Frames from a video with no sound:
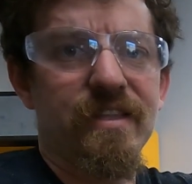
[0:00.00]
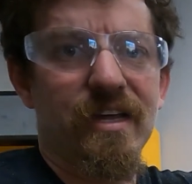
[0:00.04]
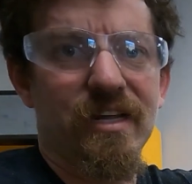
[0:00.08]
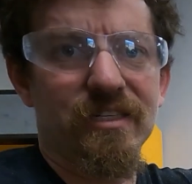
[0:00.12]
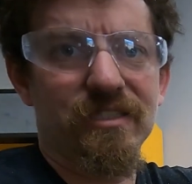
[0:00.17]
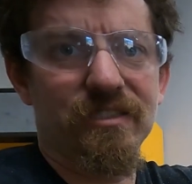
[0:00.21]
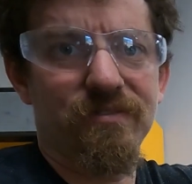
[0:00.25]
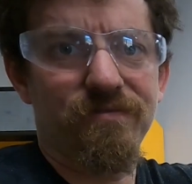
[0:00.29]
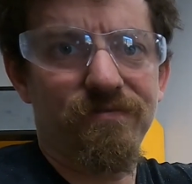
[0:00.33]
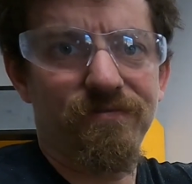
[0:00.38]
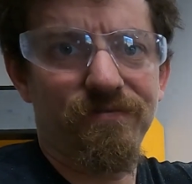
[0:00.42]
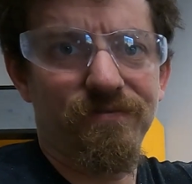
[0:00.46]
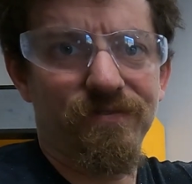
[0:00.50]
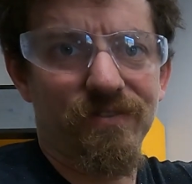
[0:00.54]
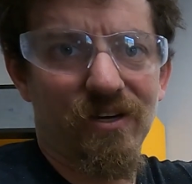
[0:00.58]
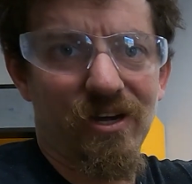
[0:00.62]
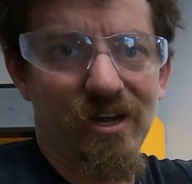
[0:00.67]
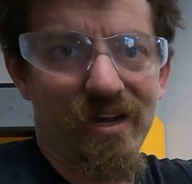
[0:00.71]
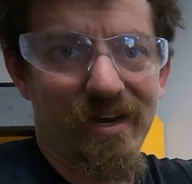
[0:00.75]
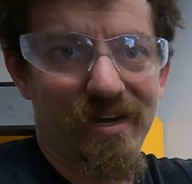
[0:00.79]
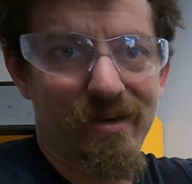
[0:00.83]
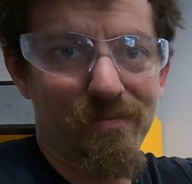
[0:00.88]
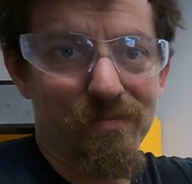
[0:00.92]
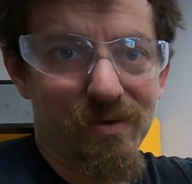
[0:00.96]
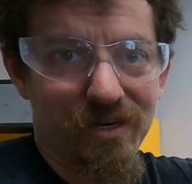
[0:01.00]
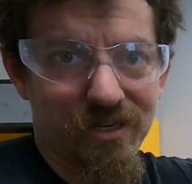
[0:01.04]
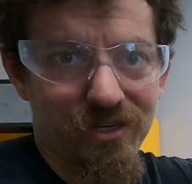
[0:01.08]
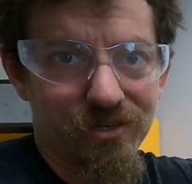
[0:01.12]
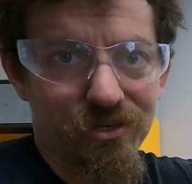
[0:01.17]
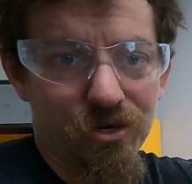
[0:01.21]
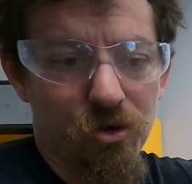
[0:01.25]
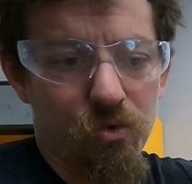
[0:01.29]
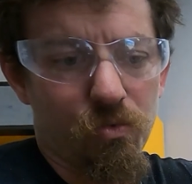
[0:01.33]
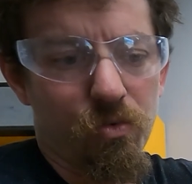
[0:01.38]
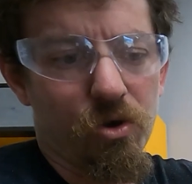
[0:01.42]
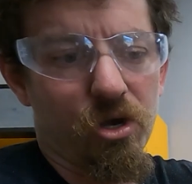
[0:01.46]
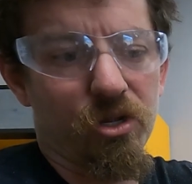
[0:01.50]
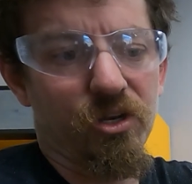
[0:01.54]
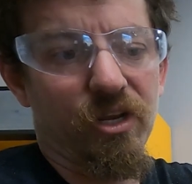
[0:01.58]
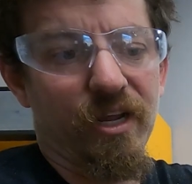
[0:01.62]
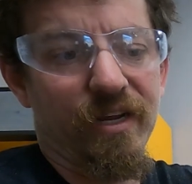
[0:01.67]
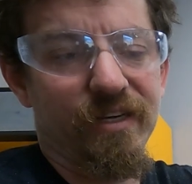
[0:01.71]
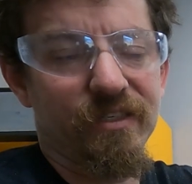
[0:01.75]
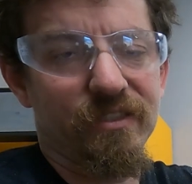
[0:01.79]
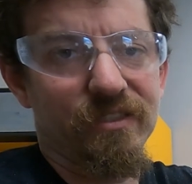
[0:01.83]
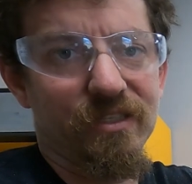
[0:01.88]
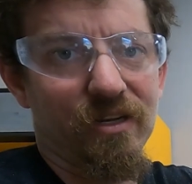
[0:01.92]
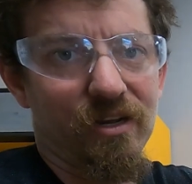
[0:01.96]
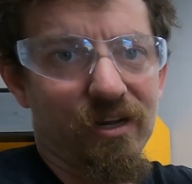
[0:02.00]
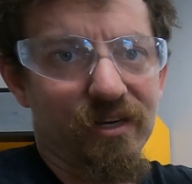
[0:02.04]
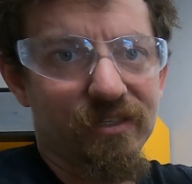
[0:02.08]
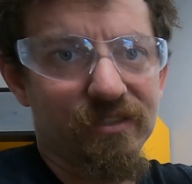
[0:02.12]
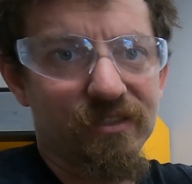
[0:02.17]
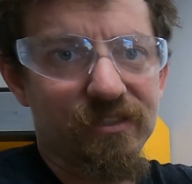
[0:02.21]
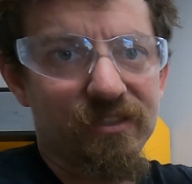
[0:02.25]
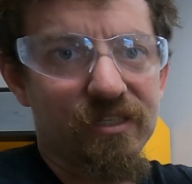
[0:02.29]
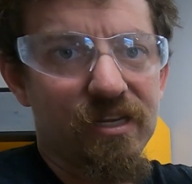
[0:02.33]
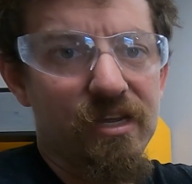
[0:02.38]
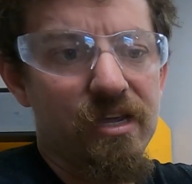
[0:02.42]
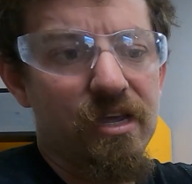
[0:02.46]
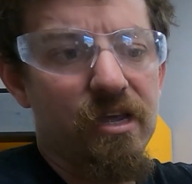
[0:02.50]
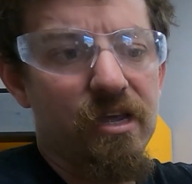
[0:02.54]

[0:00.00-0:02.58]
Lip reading: That's fine, but you don't want like tons.